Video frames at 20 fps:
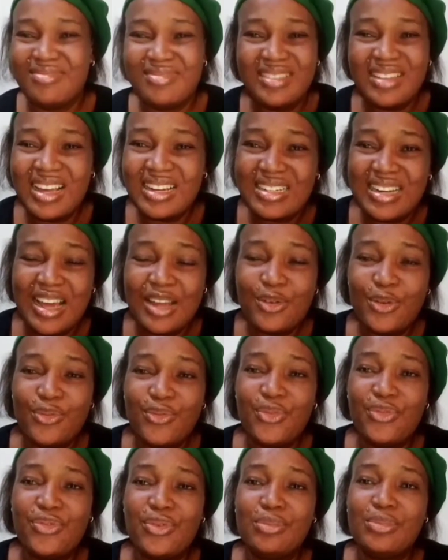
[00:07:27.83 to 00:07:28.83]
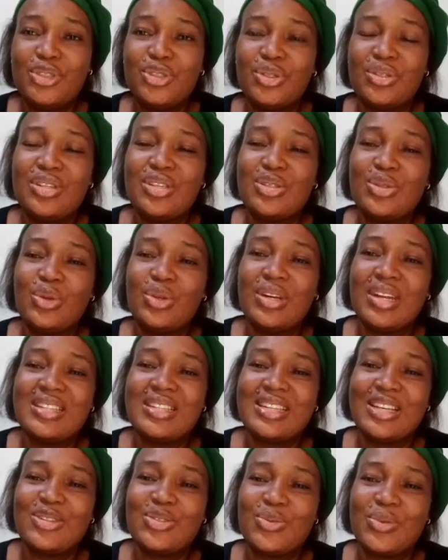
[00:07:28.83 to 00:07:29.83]
That kind of information is not
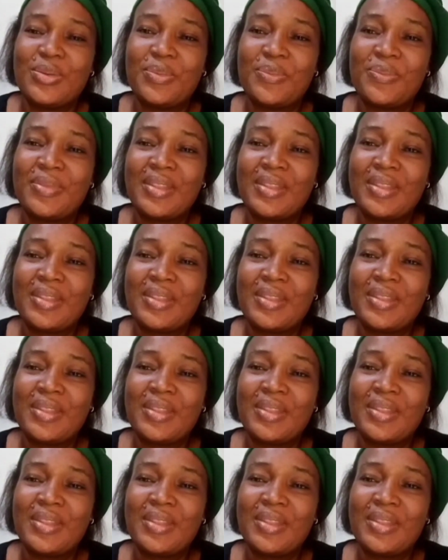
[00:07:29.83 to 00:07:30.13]
necessary.